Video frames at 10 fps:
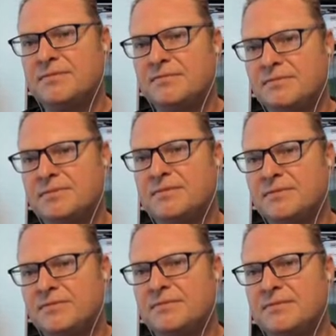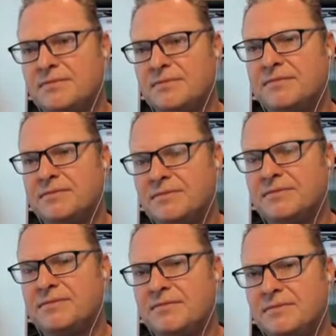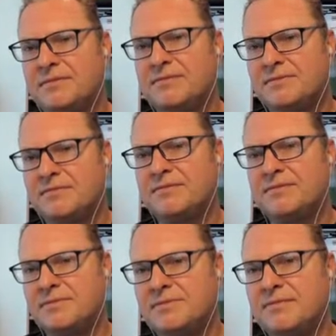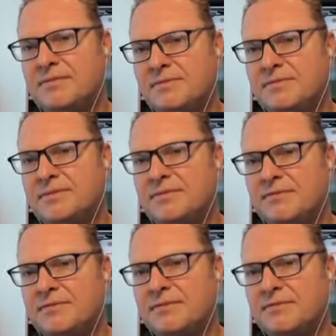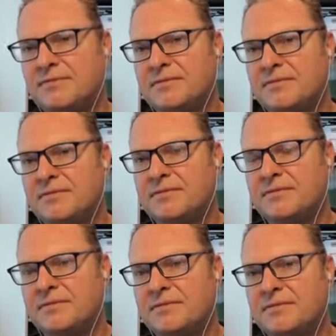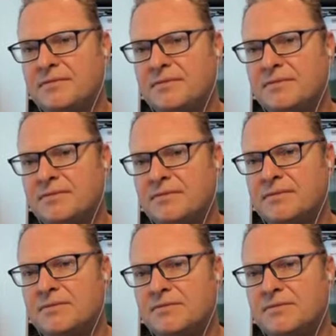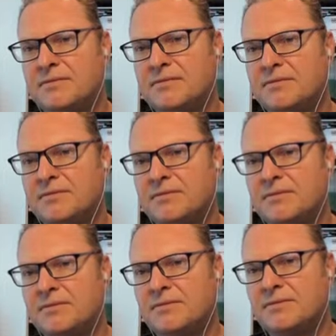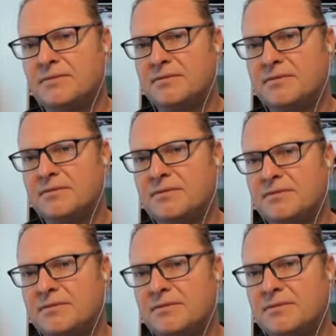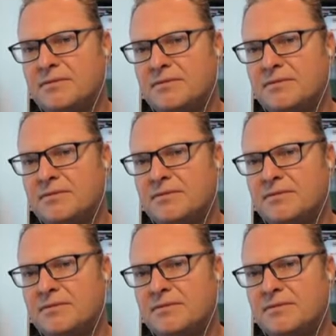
No words are spoken by the person on screen.